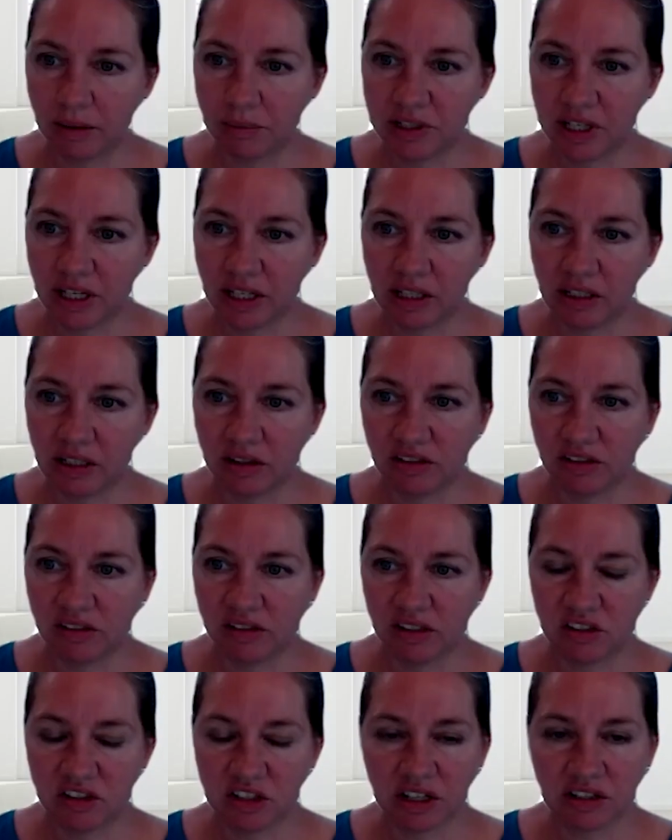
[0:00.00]
up taking the
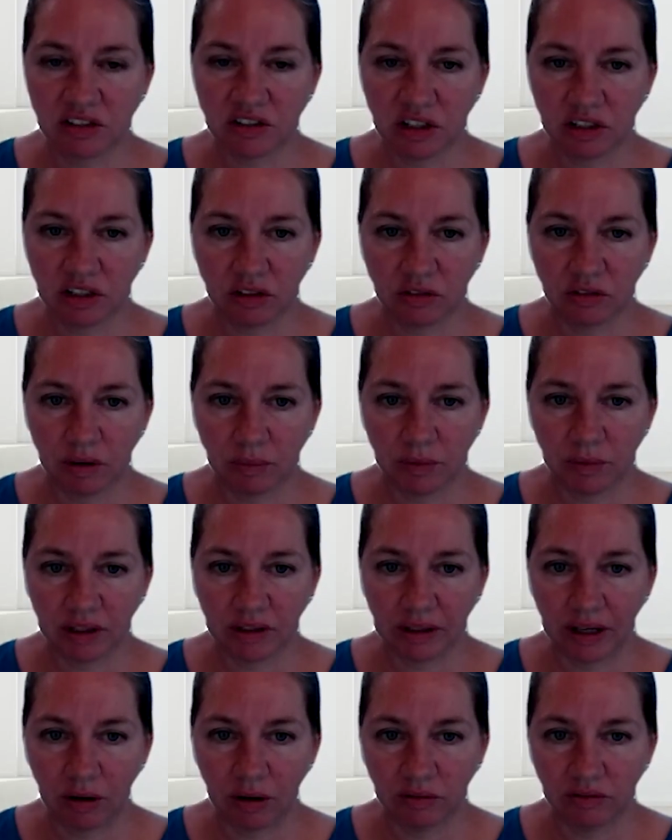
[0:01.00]
suggestions from the
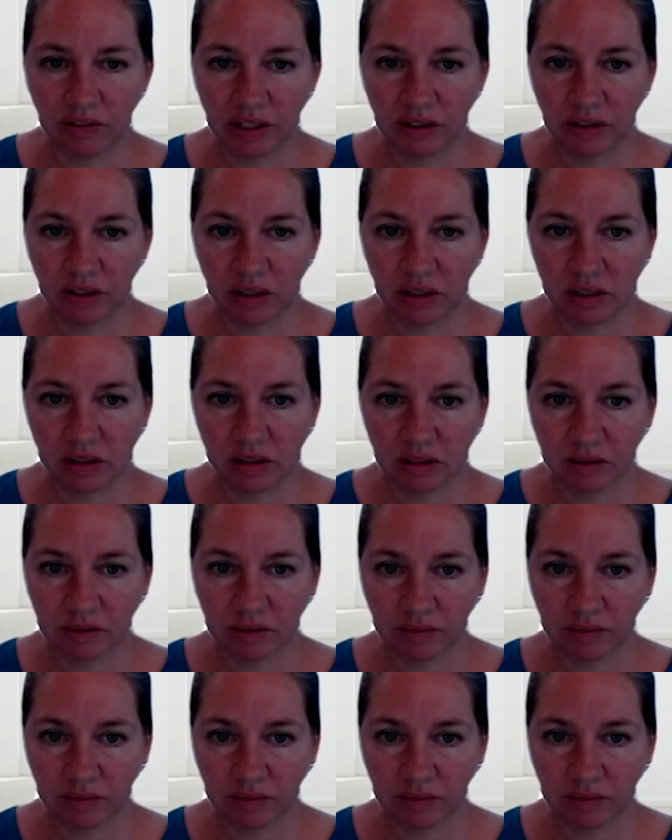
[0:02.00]
cloud vendors?